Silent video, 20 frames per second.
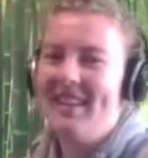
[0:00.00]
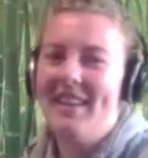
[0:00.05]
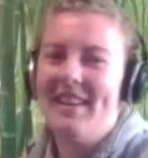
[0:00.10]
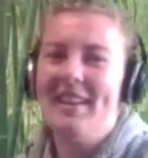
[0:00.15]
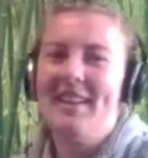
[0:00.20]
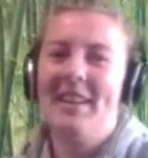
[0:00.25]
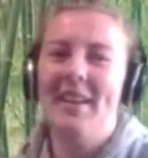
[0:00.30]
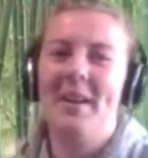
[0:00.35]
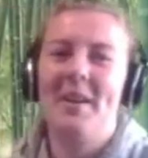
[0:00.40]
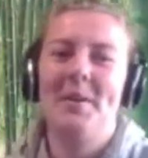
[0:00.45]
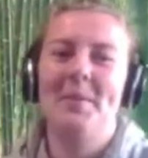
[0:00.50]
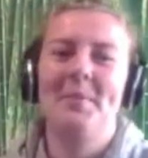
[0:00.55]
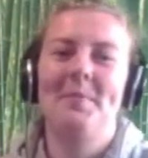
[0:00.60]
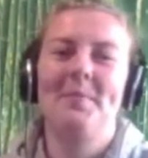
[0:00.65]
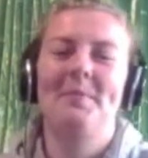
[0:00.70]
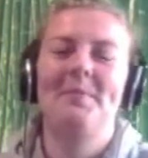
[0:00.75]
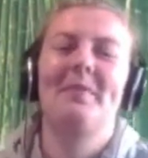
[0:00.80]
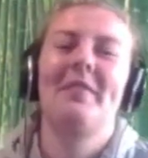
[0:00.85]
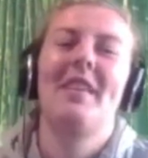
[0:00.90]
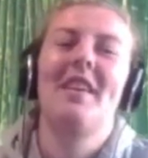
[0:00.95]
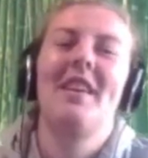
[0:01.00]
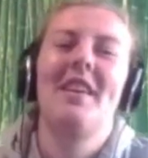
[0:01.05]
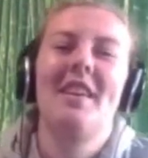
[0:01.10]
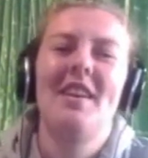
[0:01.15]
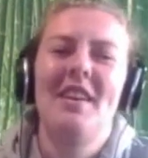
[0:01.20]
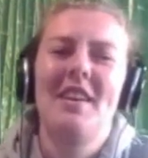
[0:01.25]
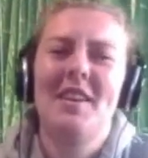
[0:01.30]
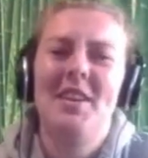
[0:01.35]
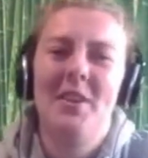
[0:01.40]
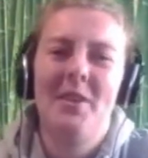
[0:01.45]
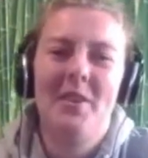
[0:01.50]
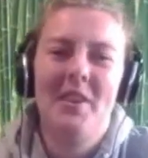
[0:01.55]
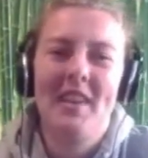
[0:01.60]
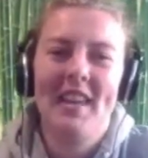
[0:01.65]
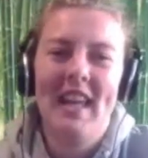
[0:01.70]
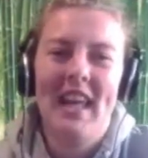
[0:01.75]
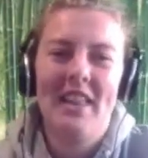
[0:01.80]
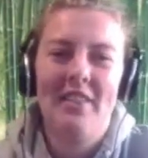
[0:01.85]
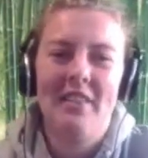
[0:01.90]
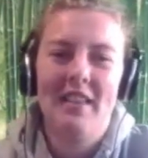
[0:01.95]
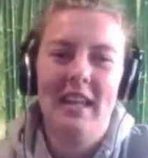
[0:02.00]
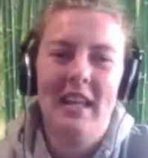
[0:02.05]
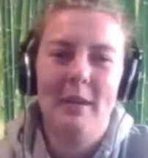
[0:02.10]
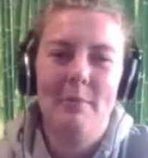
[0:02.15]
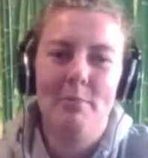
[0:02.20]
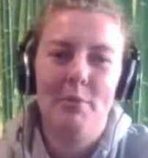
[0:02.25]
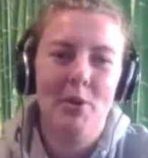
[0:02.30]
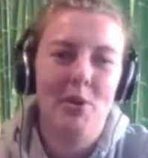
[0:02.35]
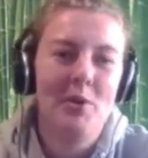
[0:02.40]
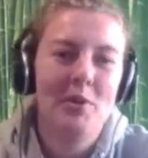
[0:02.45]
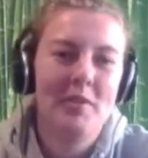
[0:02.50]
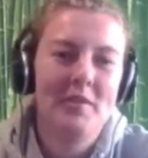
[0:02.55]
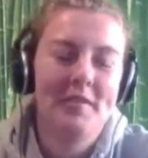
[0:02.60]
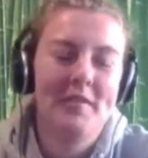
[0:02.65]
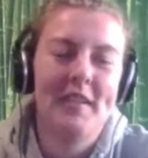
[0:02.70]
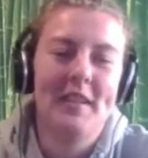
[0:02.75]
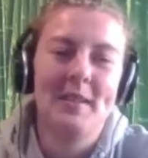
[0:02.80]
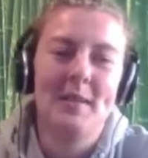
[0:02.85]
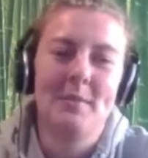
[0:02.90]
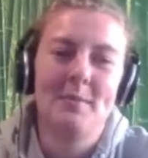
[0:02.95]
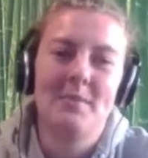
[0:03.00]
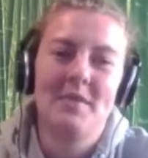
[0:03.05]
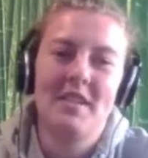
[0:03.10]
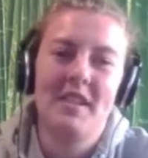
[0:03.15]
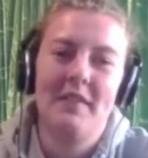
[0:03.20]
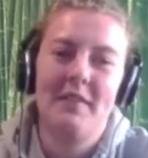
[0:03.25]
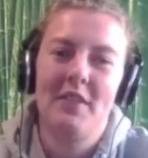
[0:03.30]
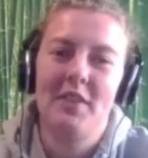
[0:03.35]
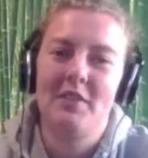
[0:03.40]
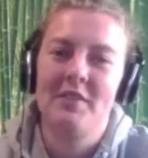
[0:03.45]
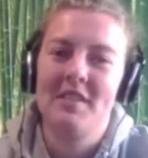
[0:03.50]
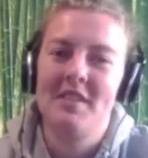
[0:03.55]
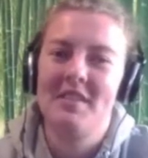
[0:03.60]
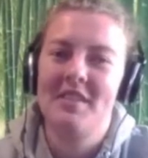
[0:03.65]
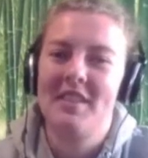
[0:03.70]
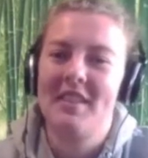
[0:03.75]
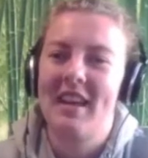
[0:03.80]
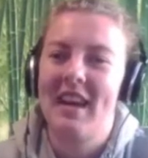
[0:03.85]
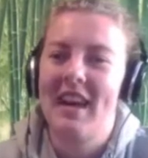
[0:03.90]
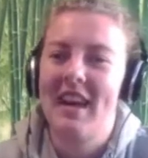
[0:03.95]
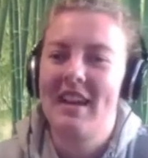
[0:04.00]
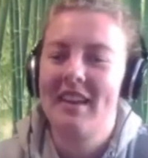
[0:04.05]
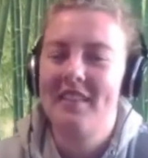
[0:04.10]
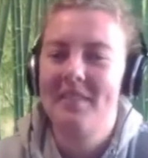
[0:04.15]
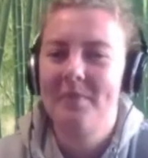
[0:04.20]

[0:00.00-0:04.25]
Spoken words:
You can get the Bourne films if you're into that.